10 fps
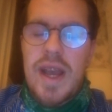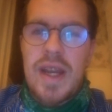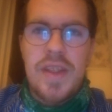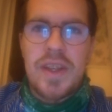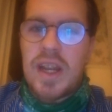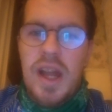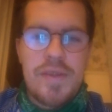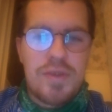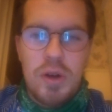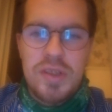anything that
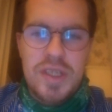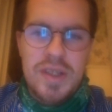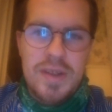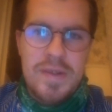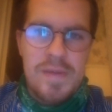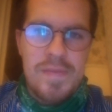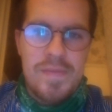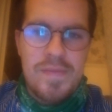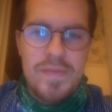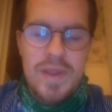life throws at you,
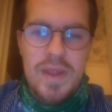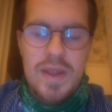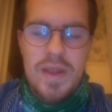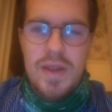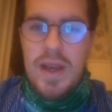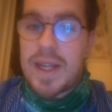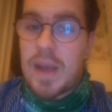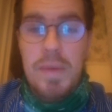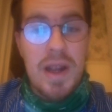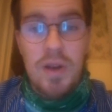I
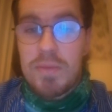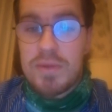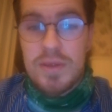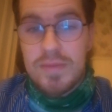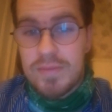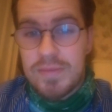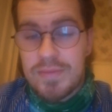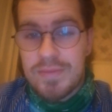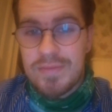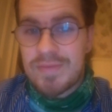get back up
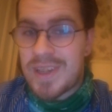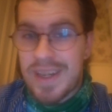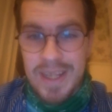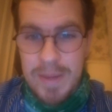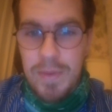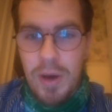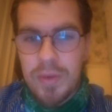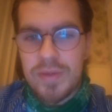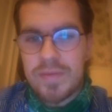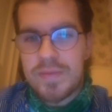and I keep going.